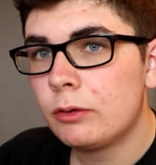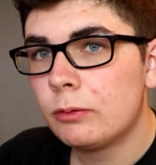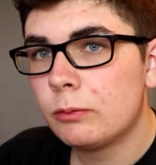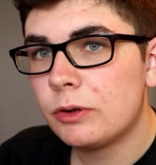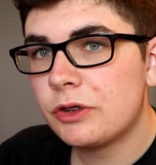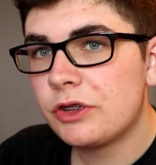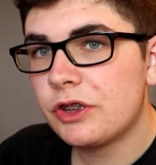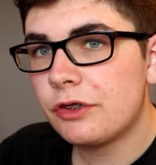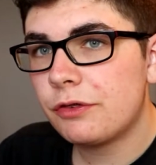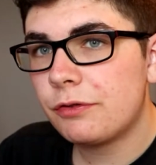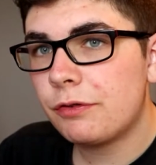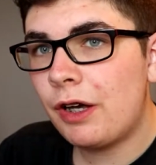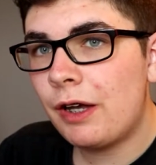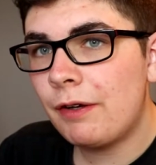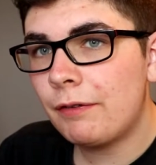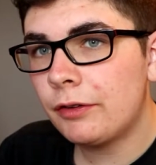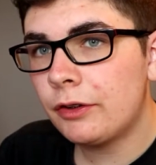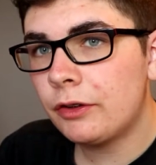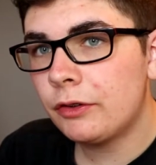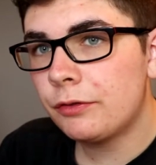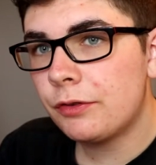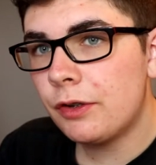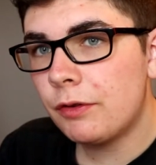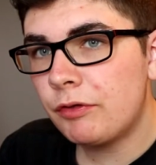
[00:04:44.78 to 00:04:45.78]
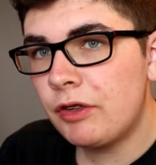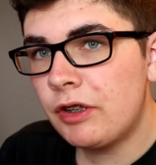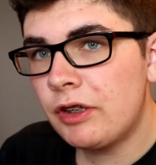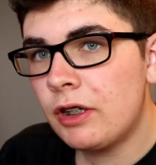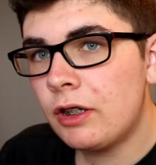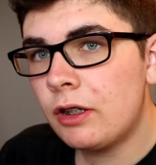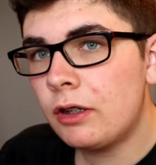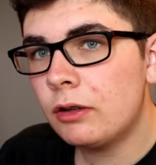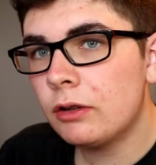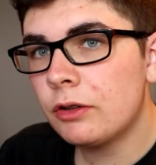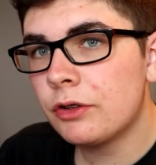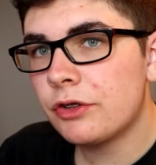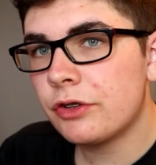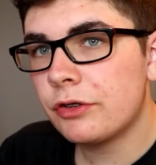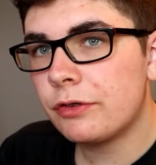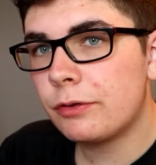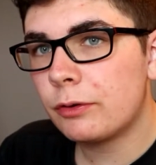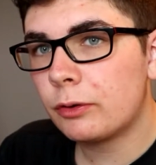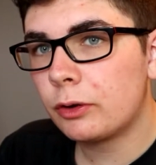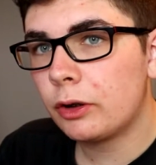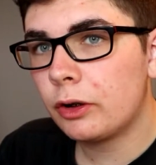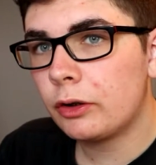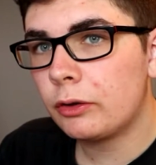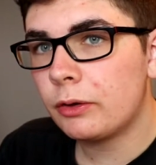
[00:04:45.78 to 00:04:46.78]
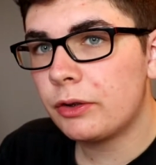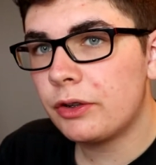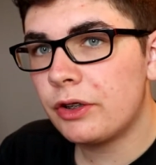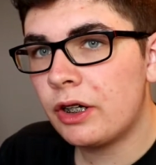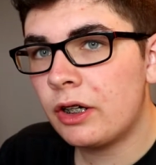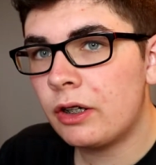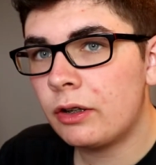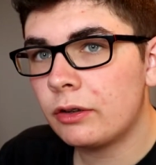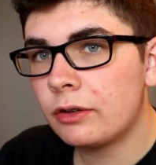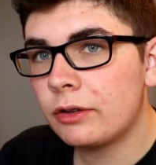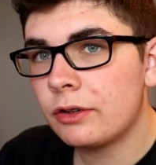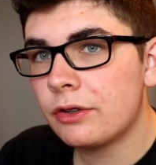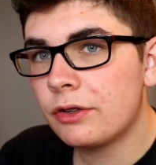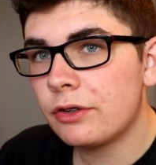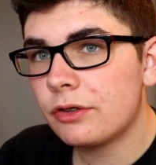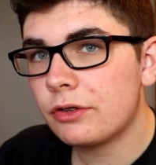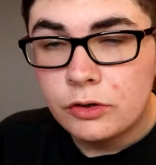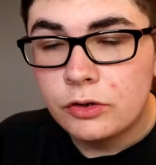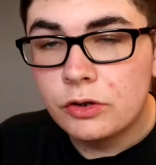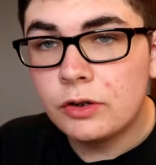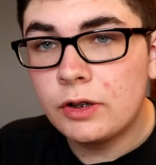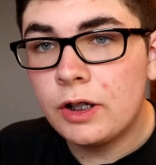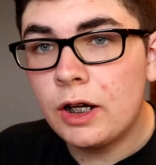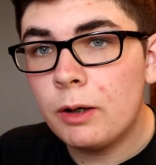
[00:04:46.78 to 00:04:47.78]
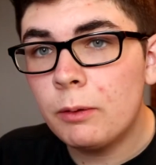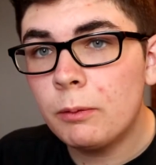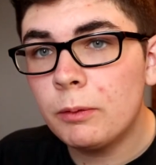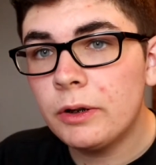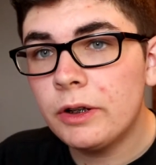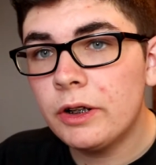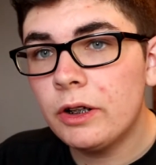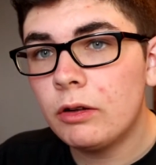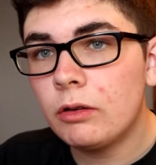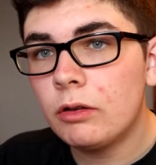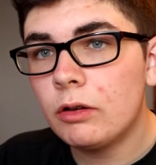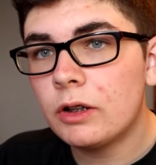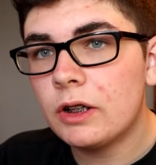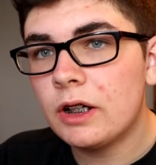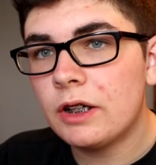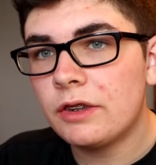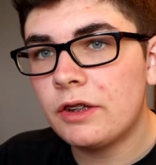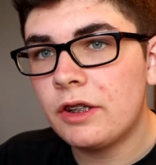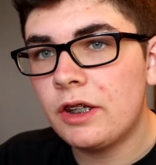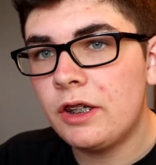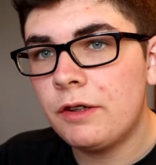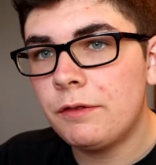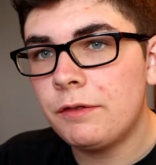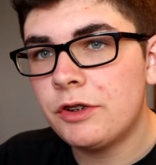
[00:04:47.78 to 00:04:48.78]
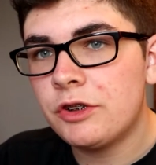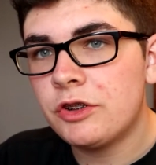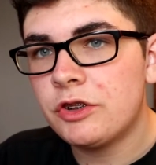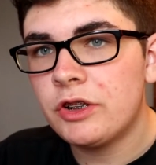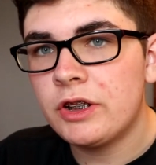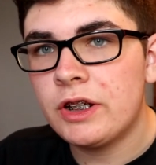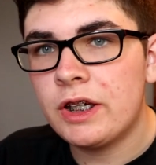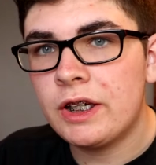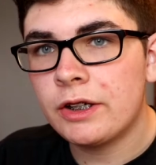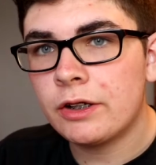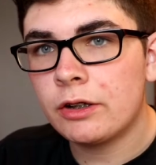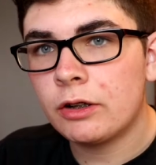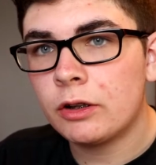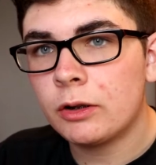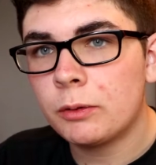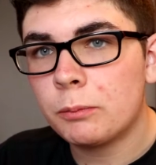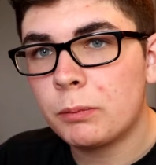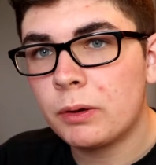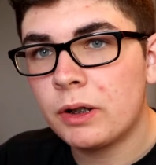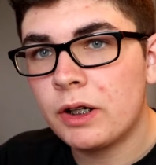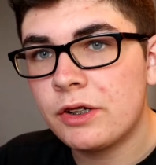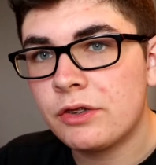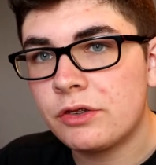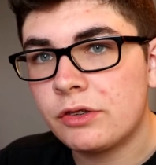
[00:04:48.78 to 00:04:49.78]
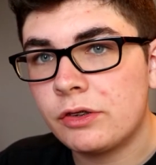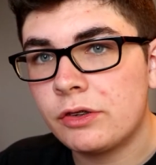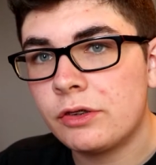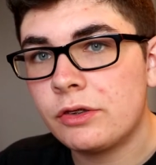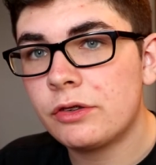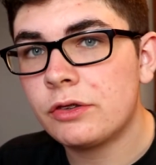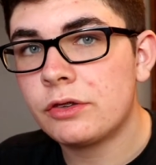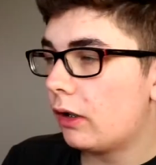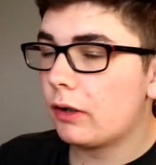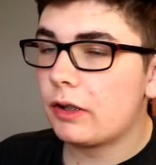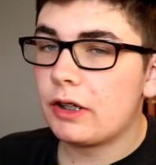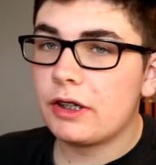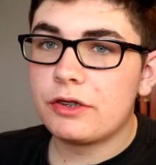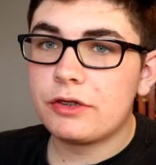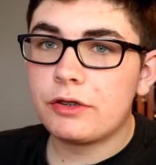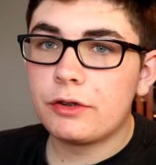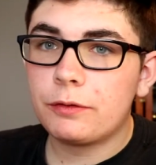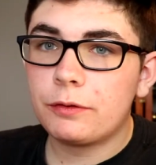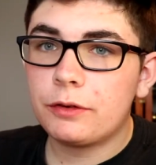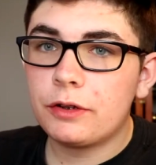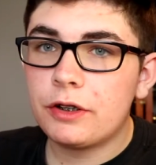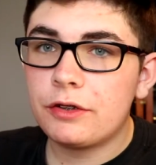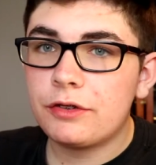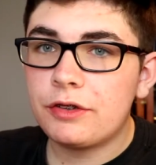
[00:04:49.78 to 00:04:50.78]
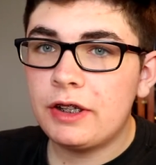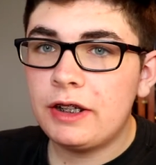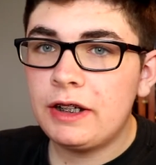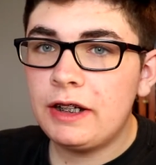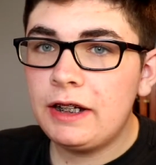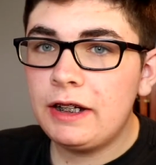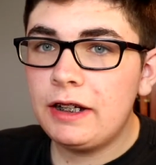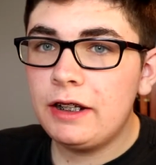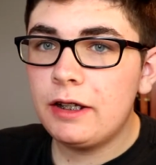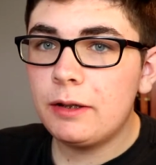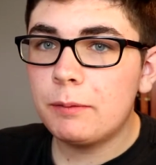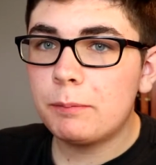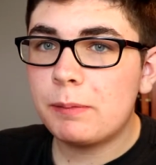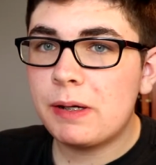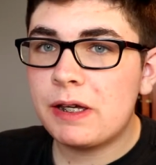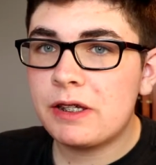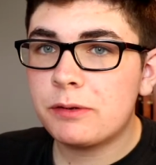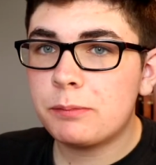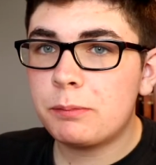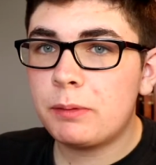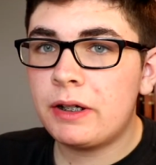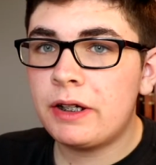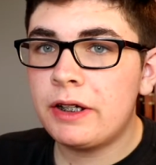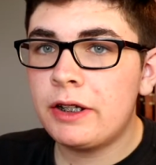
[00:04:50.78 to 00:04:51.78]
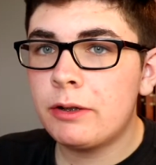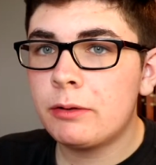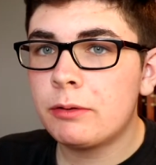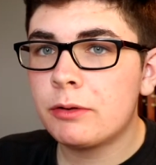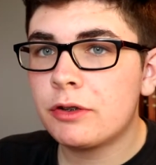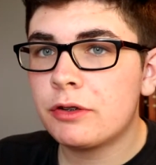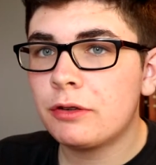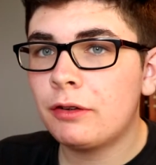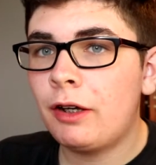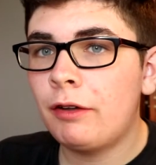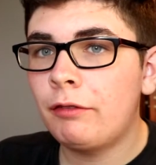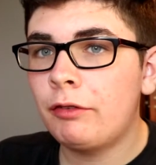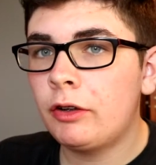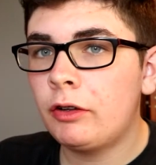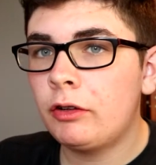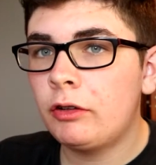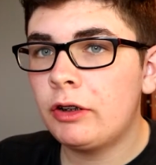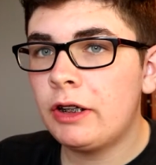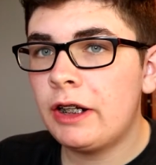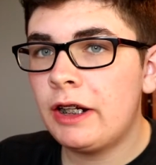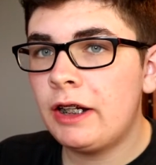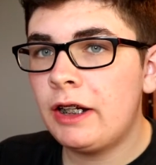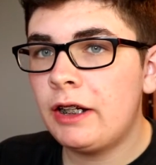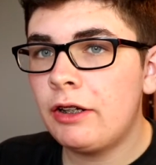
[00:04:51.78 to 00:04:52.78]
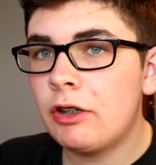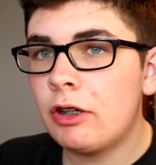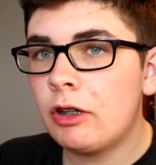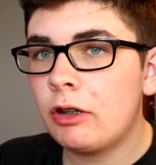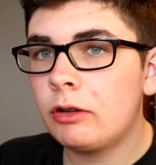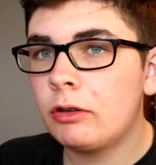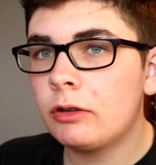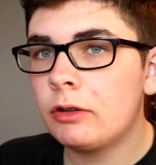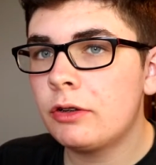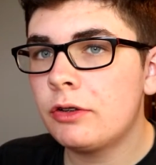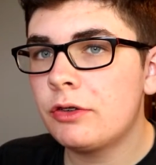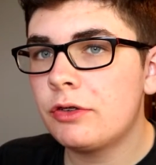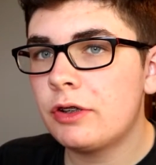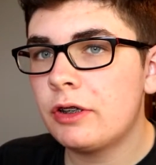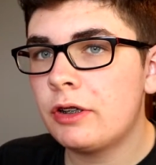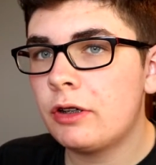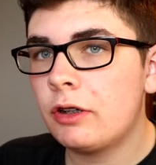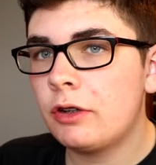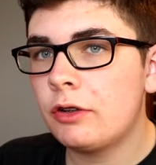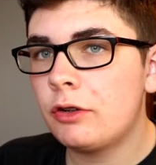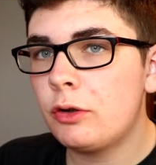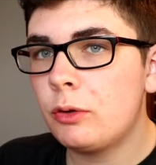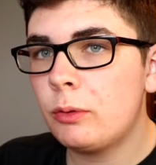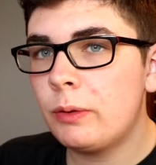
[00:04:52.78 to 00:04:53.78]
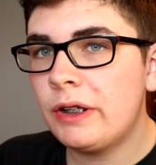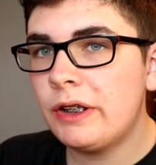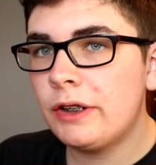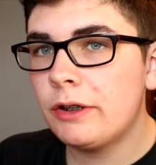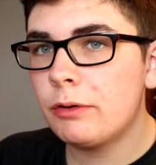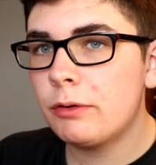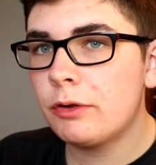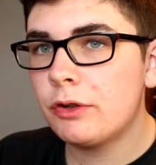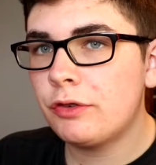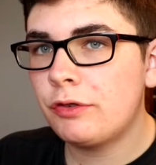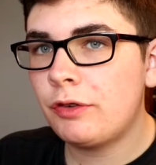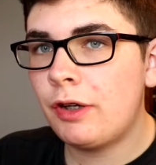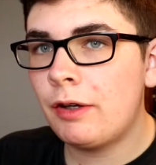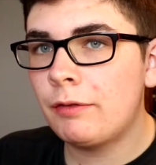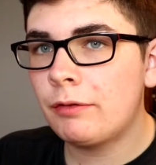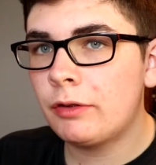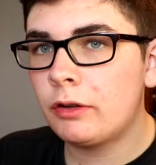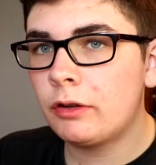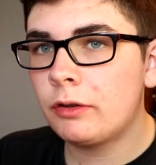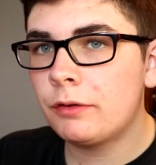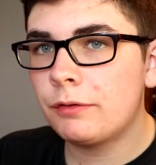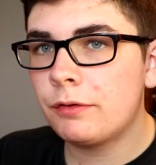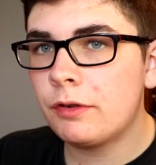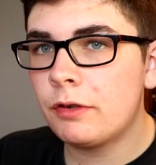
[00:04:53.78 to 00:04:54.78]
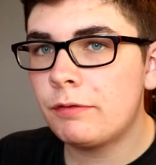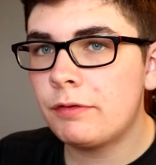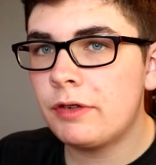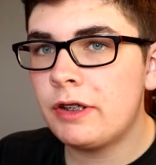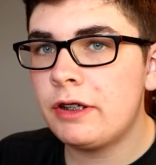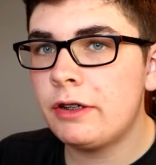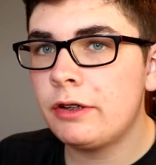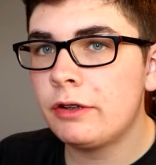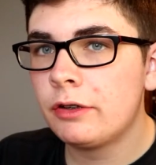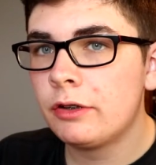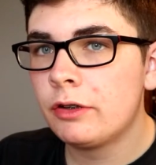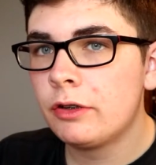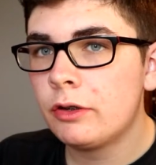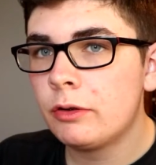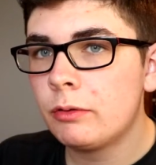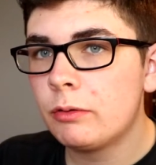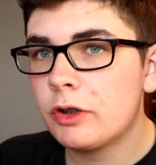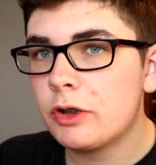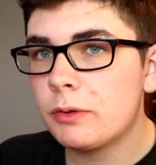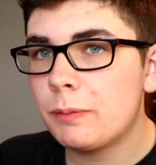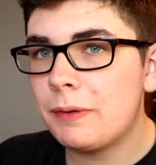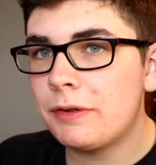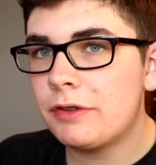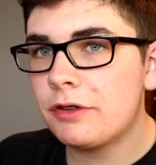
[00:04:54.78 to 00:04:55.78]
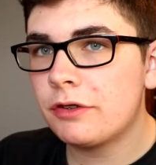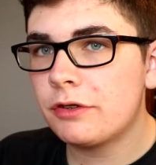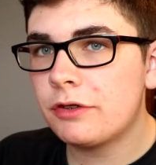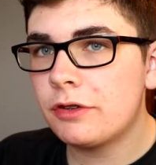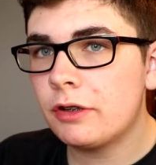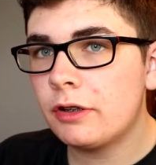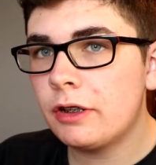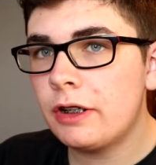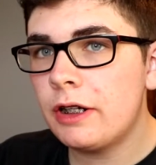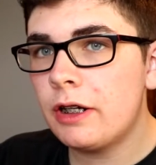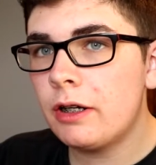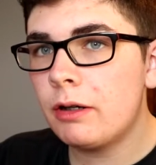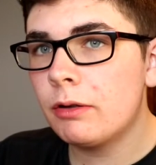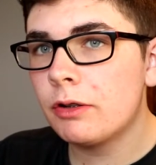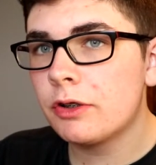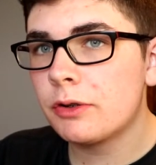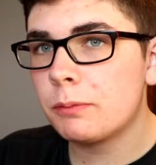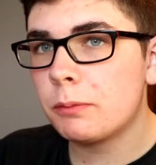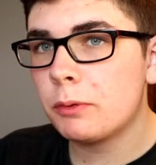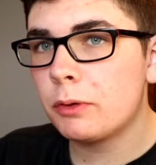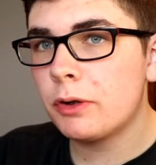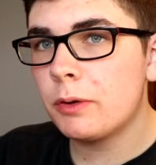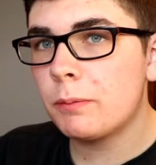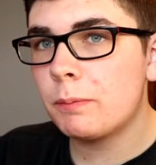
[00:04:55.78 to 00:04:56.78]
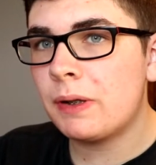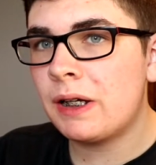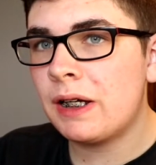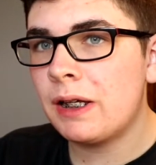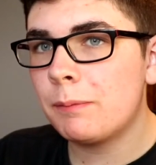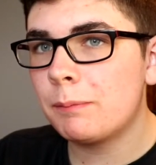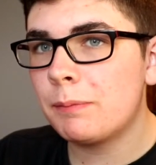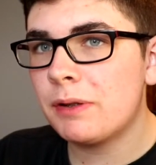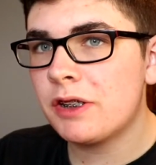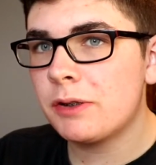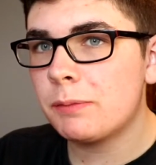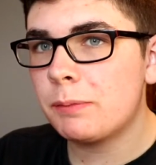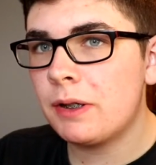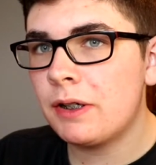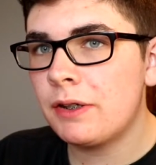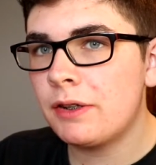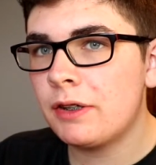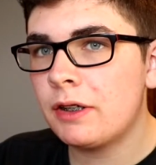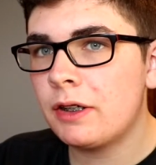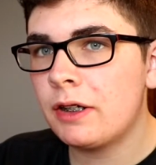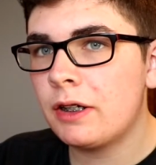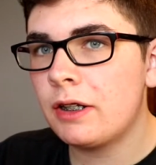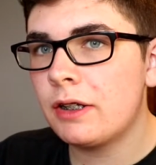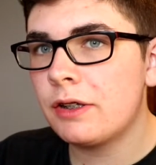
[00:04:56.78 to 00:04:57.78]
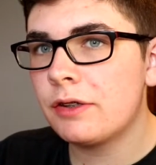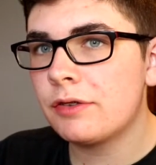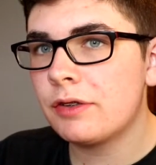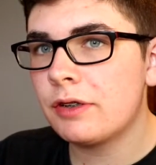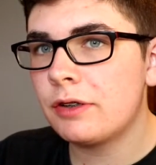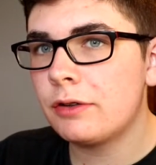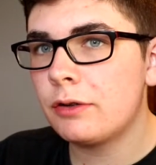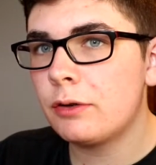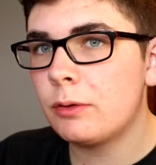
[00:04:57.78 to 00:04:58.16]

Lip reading: which is $550 and $400. So now we're gonna look at the EVGA card prices. Okay, so for the 1080 at Best Buy it was $580, and on Newegg it was $550, which means it's $30 more to buy at Best Buy than it is at